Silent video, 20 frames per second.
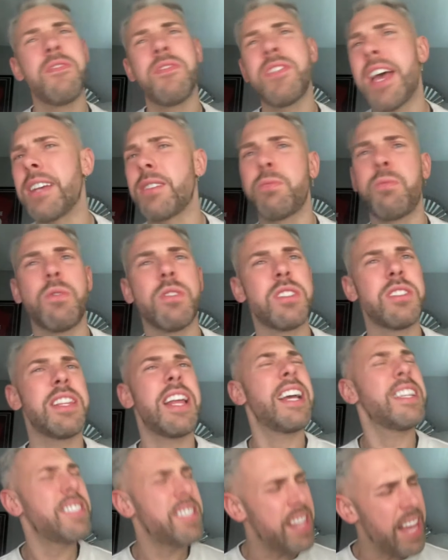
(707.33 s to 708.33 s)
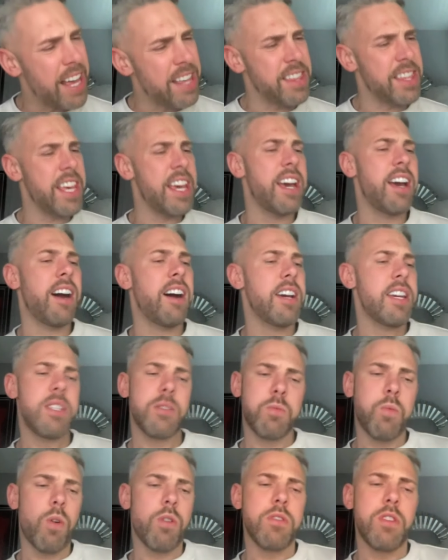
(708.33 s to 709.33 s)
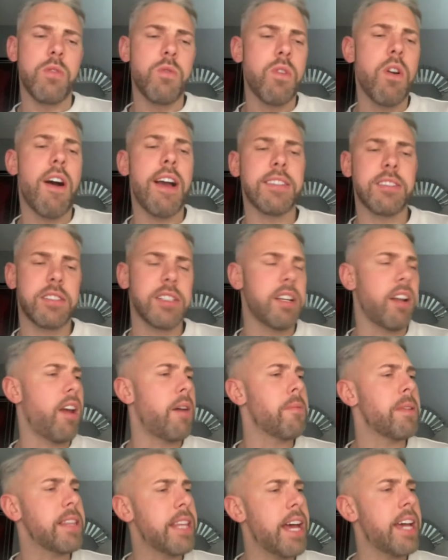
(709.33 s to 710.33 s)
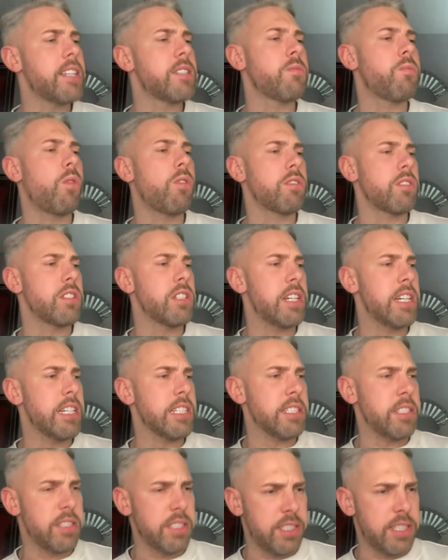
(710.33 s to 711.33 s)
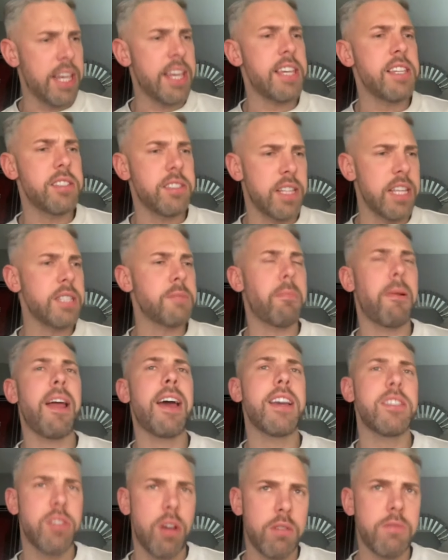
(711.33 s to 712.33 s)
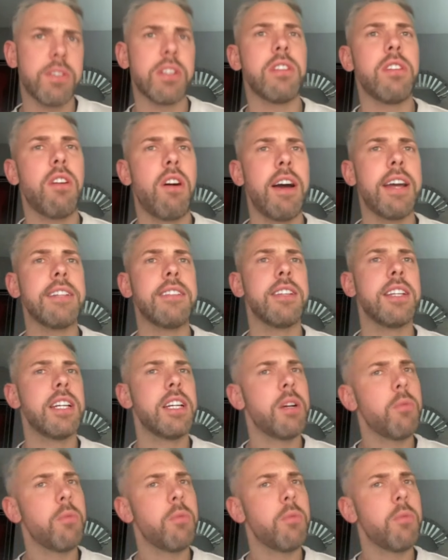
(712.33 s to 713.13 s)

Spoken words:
That's what what unites the club. And that is what sees these players over the line.